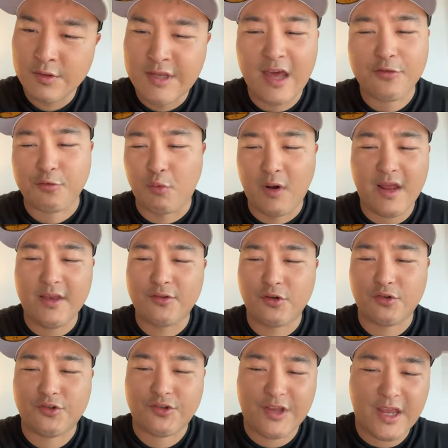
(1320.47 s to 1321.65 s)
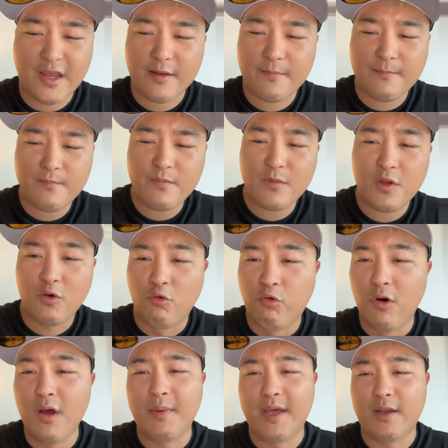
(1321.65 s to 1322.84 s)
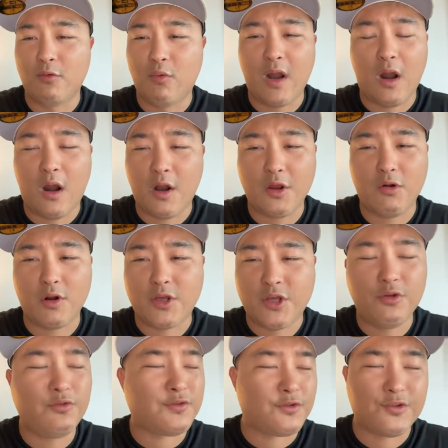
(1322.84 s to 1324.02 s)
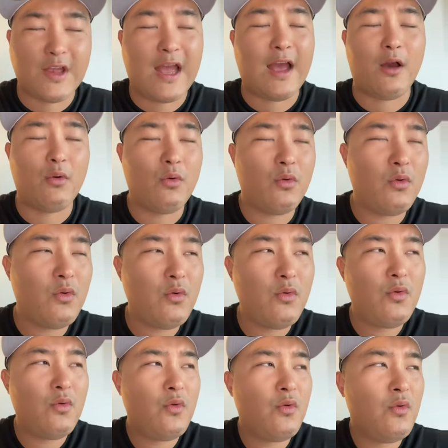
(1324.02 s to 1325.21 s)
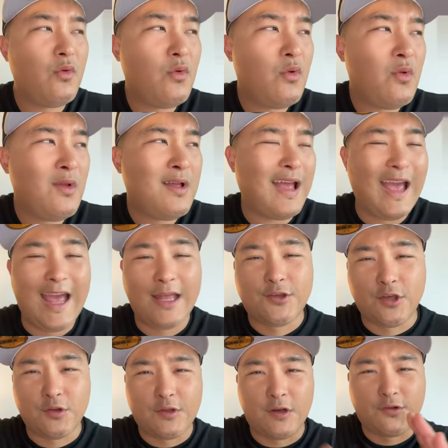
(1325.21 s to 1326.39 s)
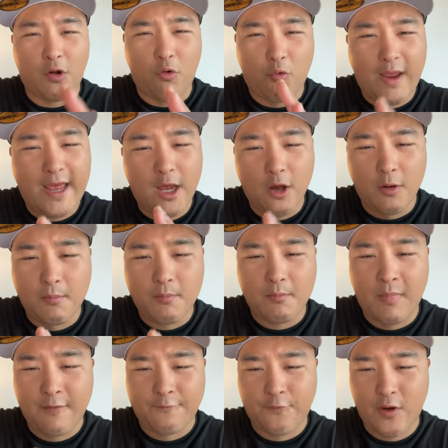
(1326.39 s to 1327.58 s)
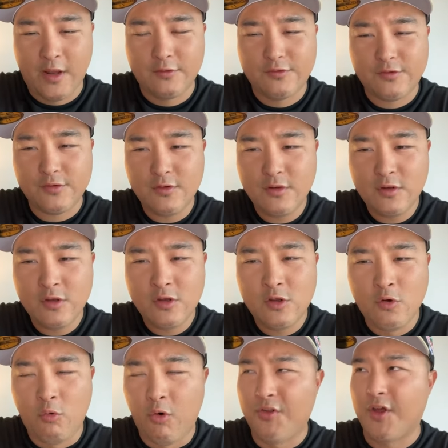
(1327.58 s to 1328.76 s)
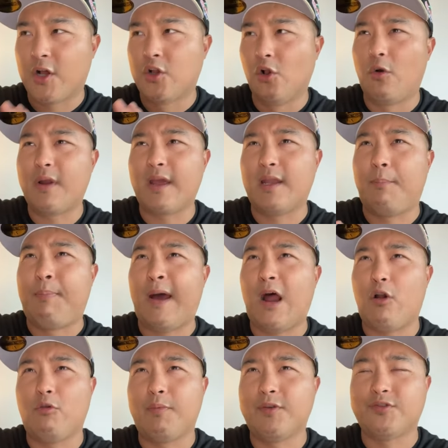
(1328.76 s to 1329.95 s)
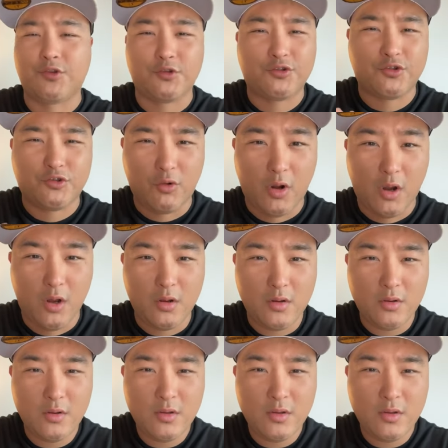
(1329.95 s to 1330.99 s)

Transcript: Death, where is your sting? Woman, where are your accusers now? And so there's a realm, my friends, where the glory and the power will be so strong